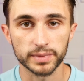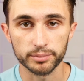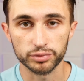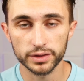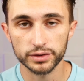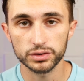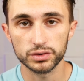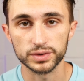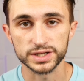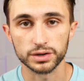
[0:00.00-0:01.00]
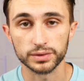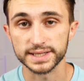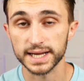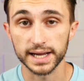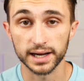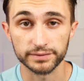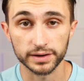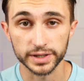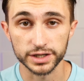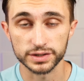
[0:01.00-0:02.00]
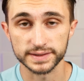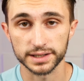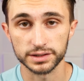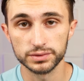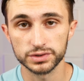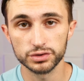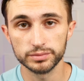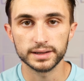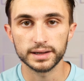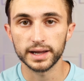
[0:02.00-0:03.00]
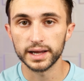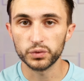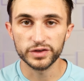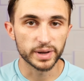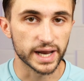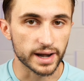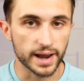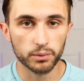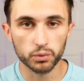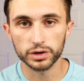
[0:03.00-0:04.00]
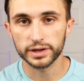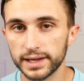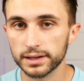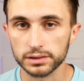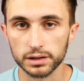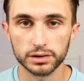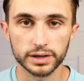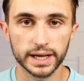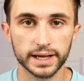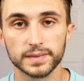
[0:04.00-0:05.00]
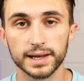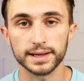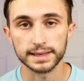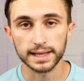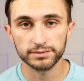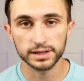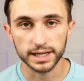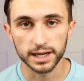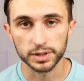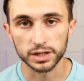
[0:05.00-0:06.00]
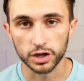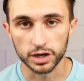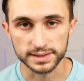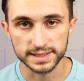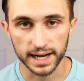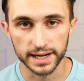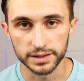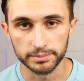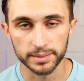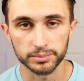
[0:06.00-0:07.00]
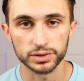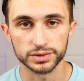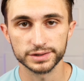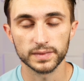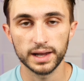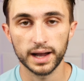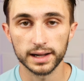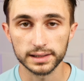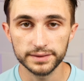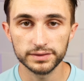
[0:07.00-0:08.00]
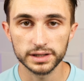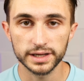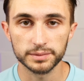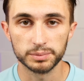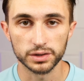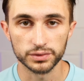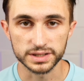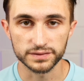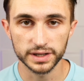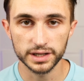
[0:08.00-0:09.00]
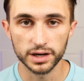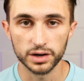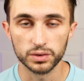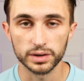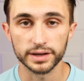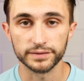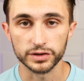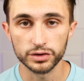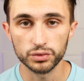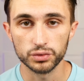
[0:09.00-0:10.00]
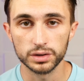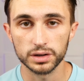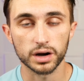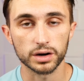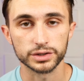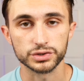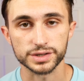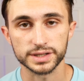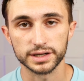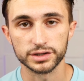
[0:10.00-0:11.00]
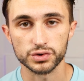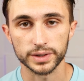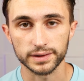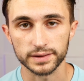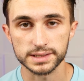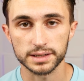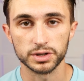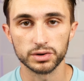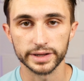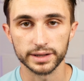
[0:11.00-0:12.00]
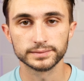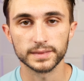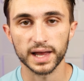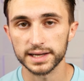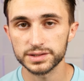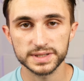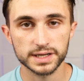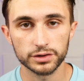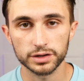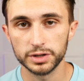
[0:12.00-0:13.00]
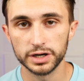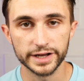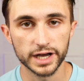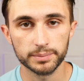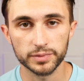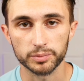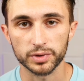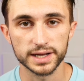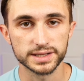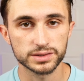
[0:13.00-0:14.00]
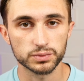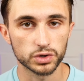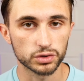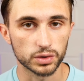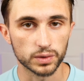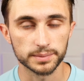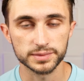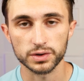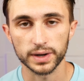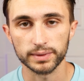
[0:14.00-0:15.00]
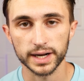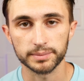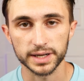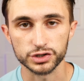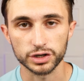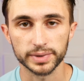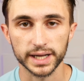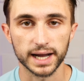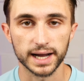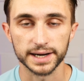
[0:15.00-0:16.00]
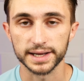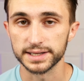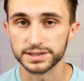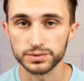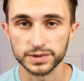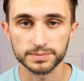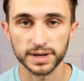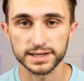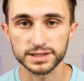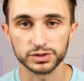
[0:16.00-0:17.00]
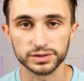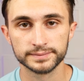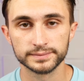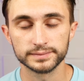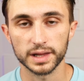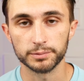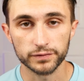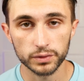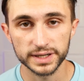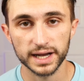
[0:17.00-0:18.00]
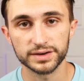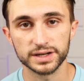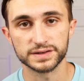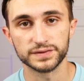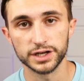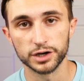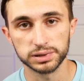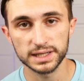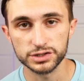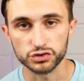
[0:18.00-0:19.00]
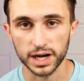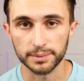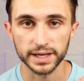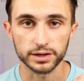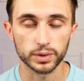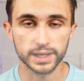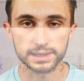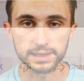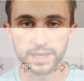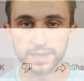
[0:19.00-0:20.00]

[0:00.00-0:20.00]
brother, who is known as AI Foundations on YouTube, and we've been networking, learning, and leveling up alongside the members. I'll leave a link below this video if you are interested in joining this community. As we scale the community up, the price will go up, so I recommend jumping on as soon as possible. And before we dive into this video, please drop a quick like.